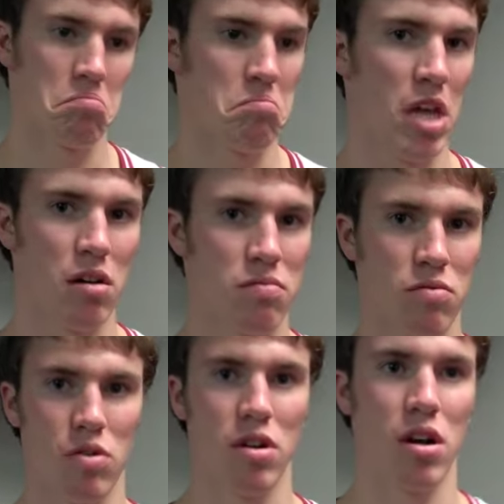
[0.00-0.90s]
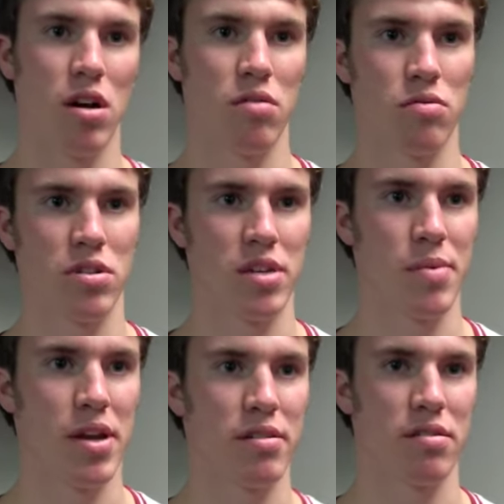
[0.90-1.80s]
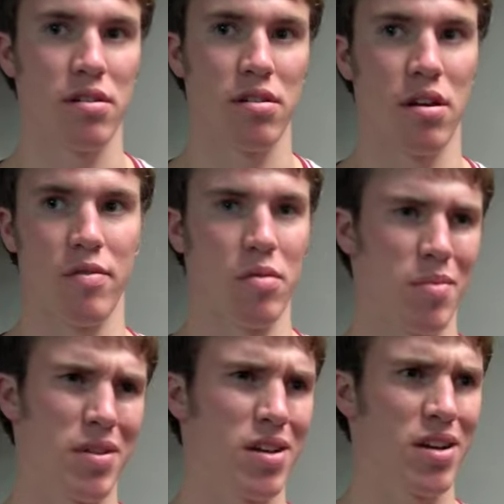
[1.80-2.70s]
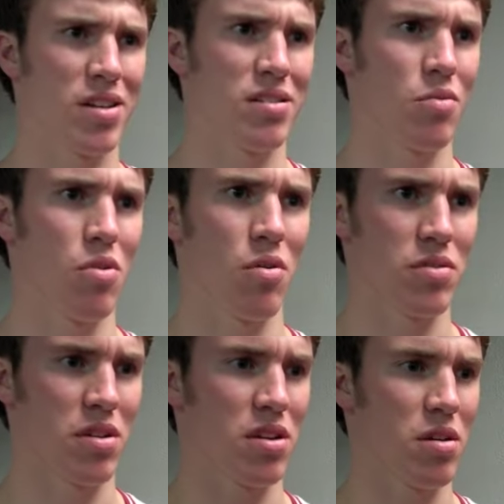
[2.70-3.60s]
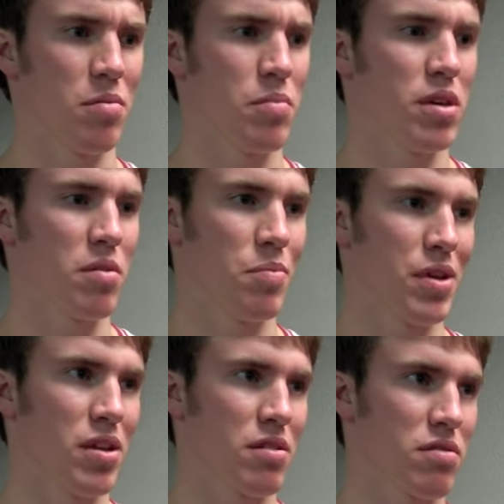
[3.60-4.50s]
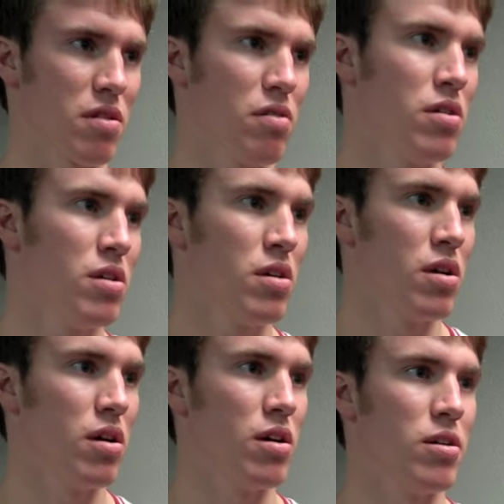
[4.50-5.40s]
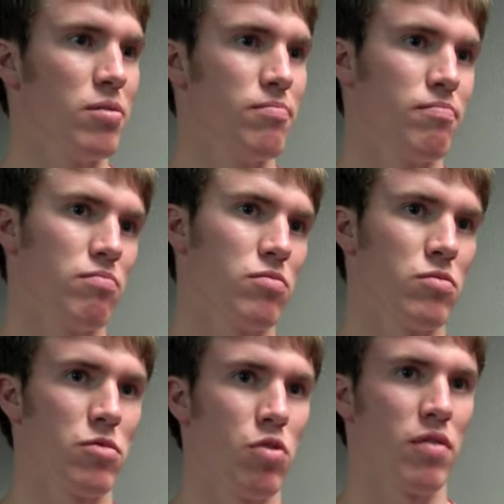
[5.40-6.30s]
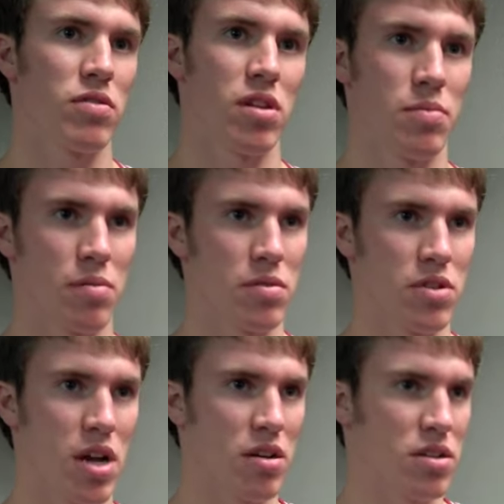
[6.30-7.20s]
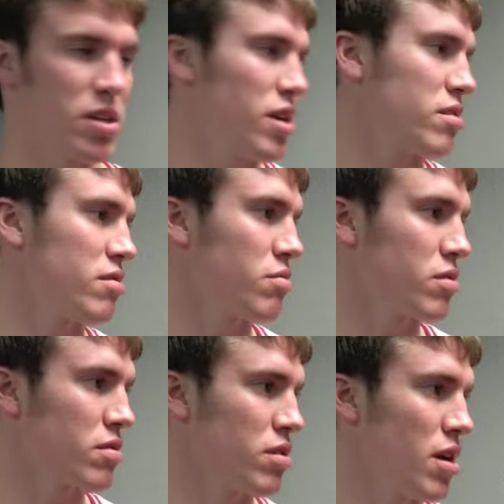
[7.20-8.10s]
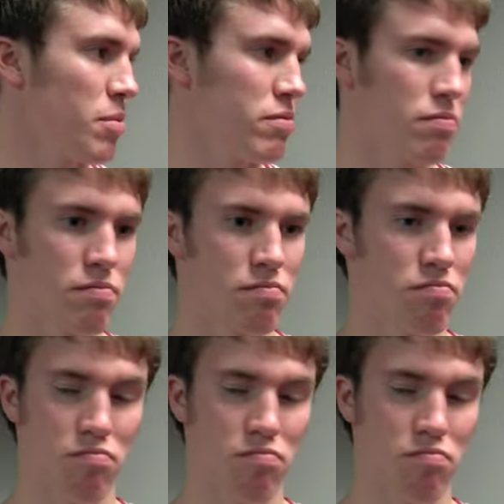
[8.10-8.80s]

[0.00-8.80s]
No, we're teammates, and we're always going to be competing. So whoever steps up to the challenge, I guess, is what's going to happen.